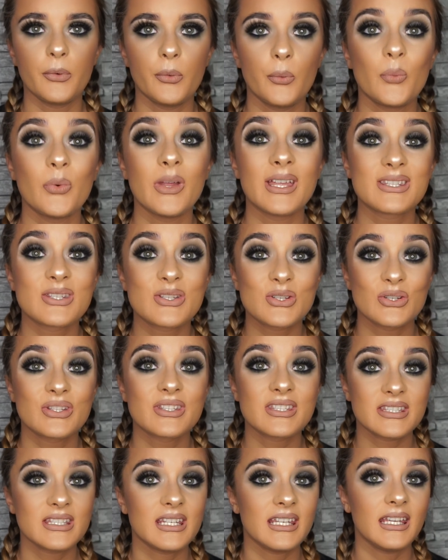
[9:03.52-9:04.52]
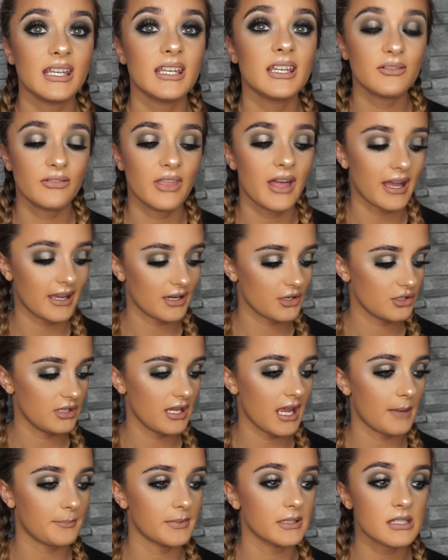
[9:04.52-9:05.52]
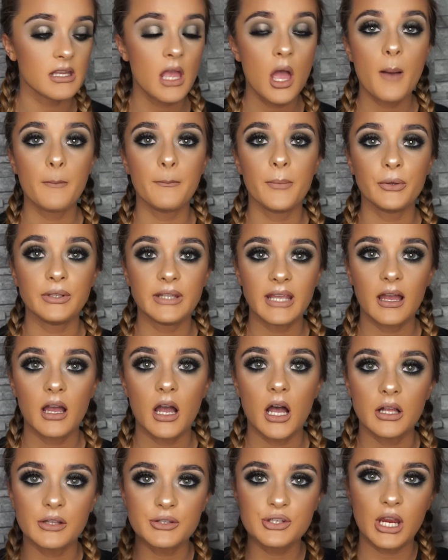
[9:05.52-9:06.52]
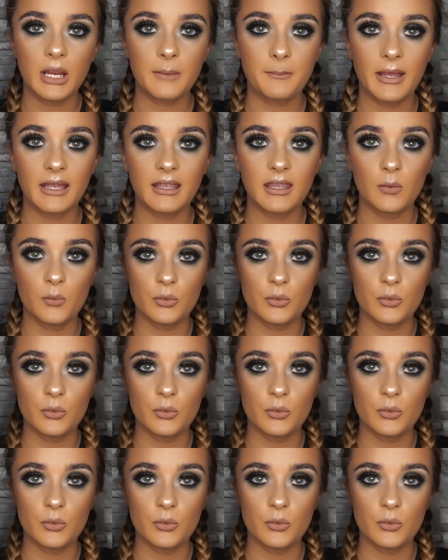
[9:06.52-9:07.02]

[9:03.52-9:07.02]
but let's just see if that actually happens. But yeah, I'll check back